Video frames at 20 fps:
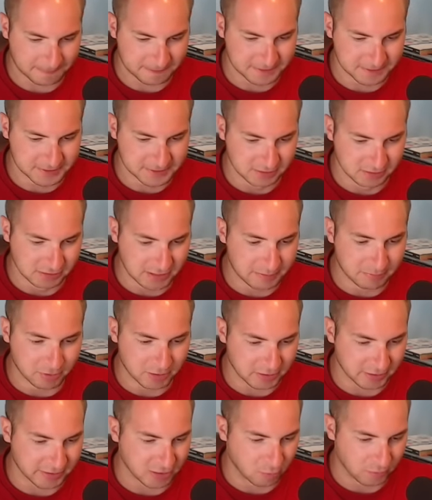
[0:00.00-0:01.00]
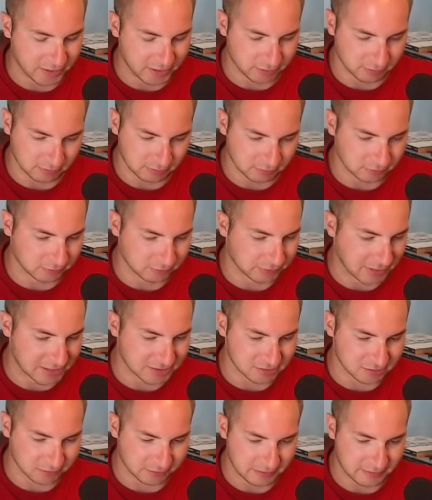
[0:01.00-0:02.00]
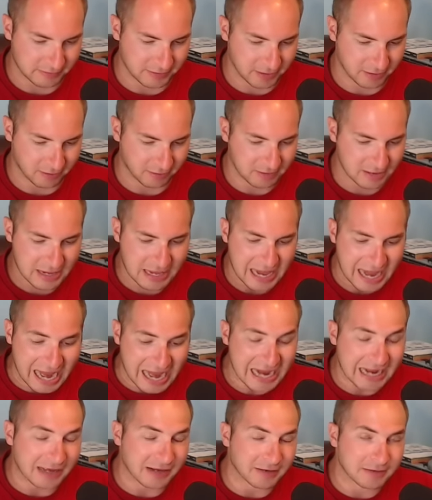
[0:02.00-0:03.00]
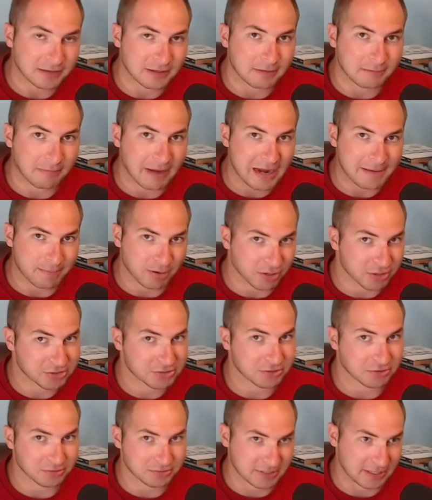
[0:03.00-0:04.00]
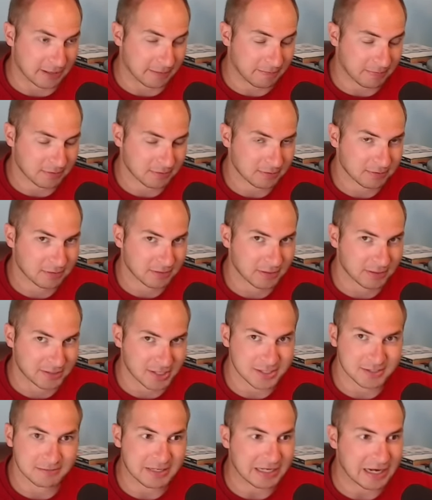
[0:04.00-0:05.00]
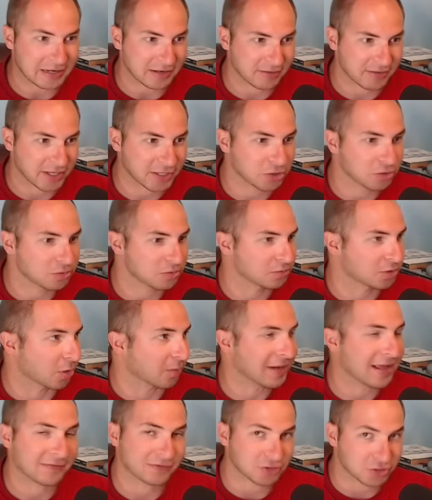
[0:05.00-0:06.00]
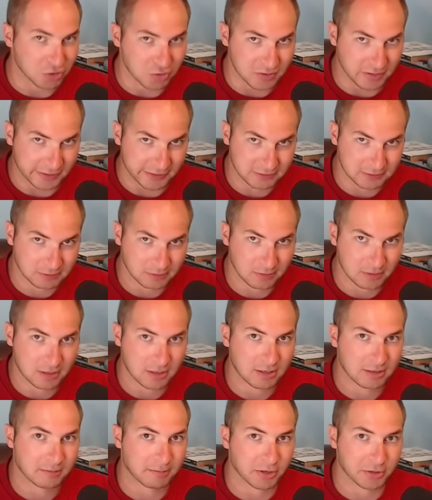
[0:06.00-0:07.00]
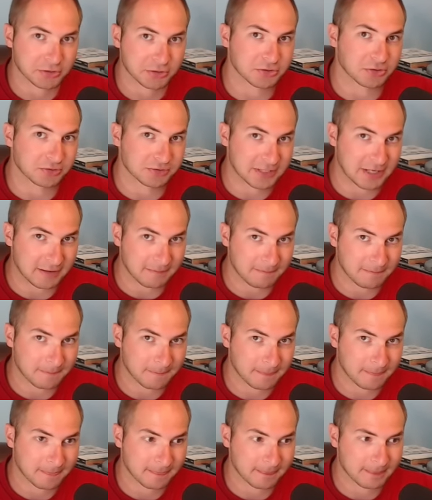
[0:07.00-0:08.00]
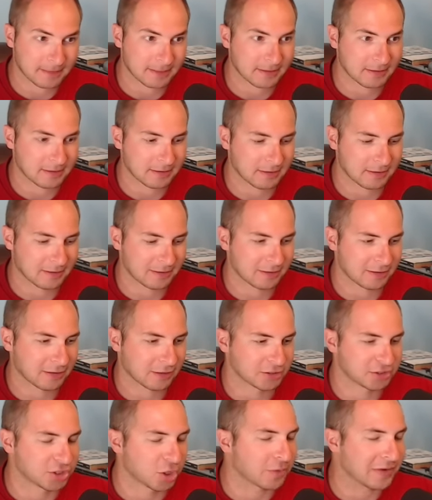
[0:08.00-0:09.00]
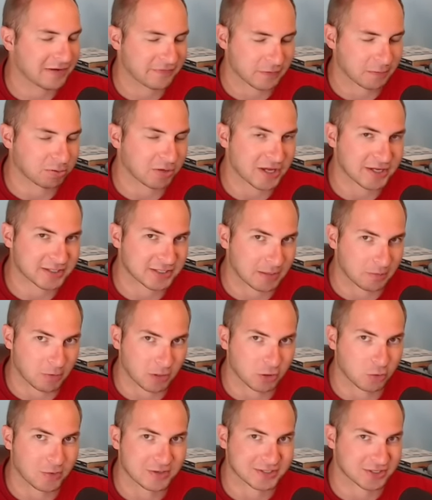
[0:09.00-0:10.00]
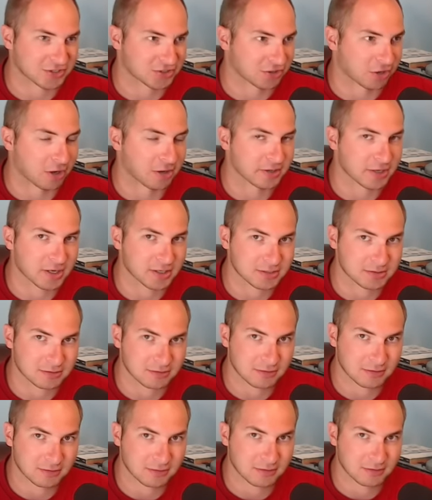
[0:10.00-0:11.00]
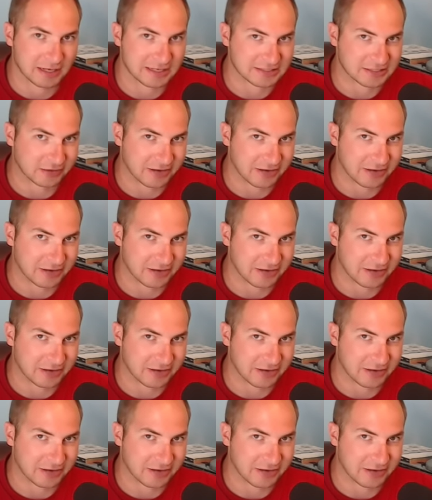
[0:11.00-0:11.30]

deliberately a weak wrestler in there. And my personal tip, it doesn't mean anything. You don't have to do this. Personal tip, don't ever play someone who has a Stardust as their